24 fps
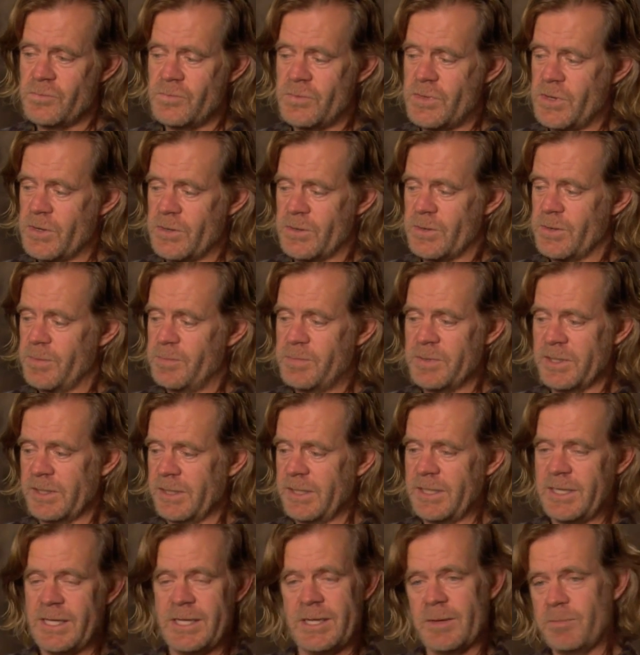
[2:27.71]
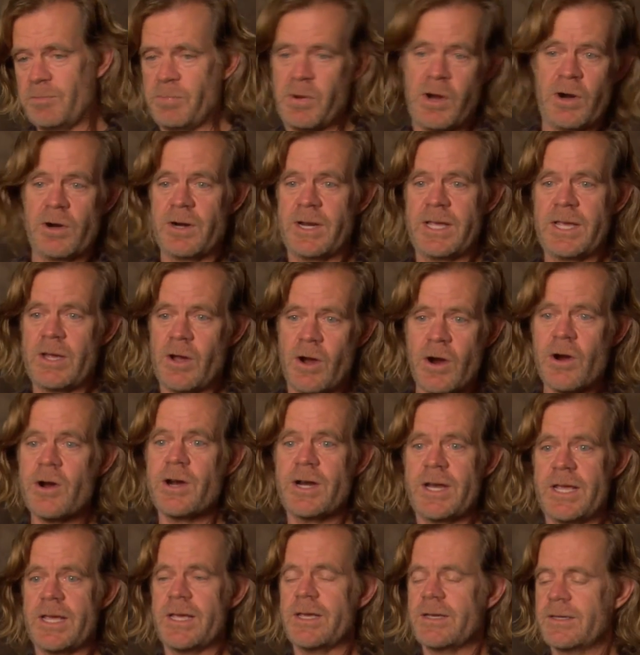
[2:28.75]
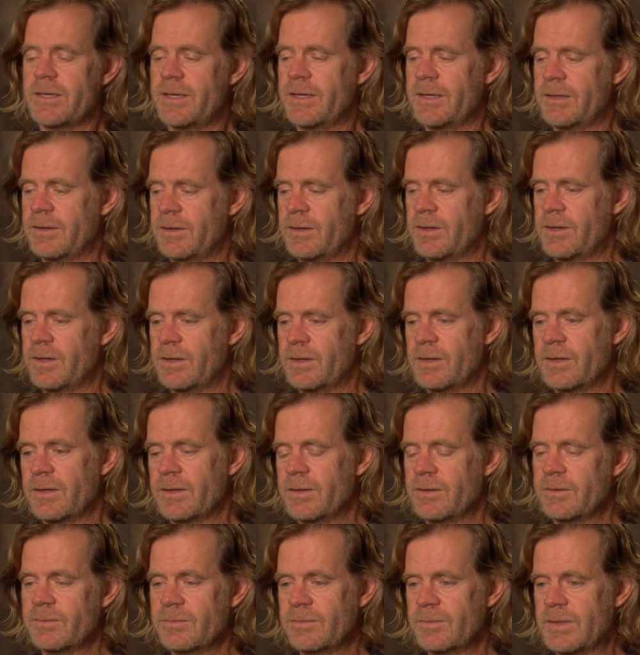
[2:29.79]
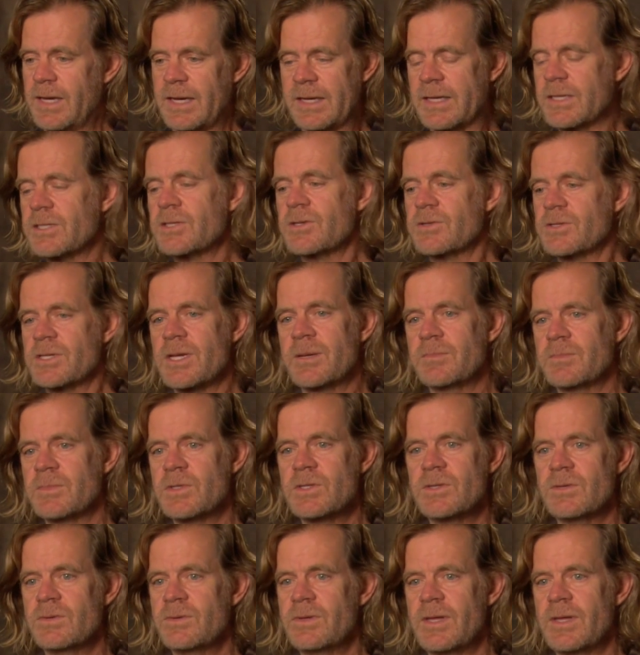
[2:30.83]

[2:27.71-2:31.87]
their ability to party hardy. And uh, I guess there's something to